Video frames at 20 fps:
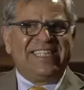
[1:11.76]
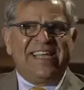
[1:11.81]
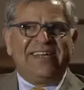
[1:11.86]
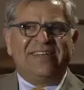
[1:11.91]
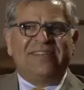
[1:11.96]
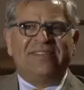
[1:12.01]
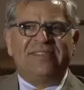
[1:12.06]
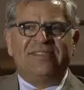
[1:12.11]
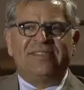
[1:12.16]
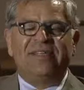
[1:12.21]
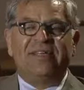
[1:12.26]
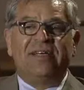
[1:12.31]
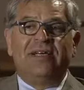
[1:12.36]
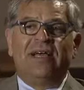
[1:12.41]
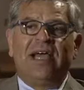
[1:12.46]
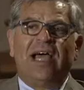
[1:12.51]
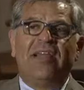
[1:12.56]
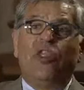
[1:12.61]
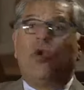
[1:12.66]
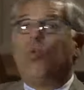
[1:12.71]
centres
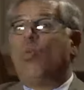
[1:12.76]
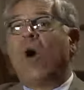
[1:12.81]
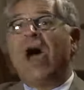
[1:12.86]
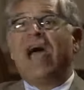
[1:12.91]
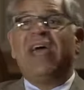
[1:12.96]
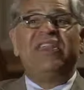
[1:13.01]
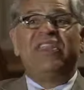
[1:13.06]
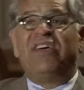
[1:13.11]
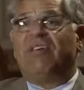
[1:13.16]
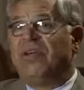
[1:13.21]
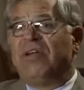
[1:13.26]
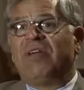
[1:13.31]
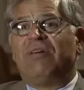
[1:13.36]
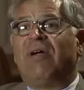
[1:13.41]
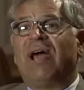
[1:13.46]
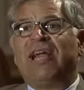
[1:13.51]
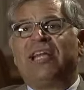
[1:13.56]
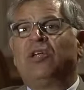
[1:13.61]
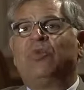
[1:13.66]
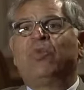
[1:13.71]
and the way they're
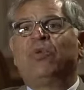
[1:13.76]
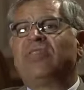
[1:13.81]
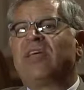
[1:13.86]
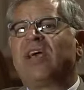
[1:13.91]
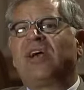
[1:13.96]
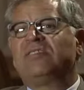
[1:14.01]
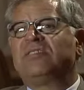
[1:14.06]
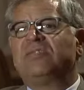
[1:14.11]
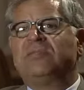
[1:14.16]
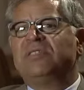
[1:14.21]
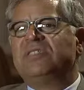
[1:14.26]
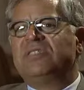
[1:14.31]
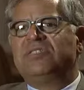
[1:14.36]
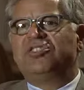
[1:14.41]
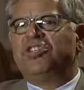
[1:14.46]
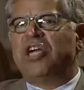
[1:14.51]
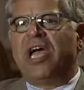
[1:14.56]
interacting with customers is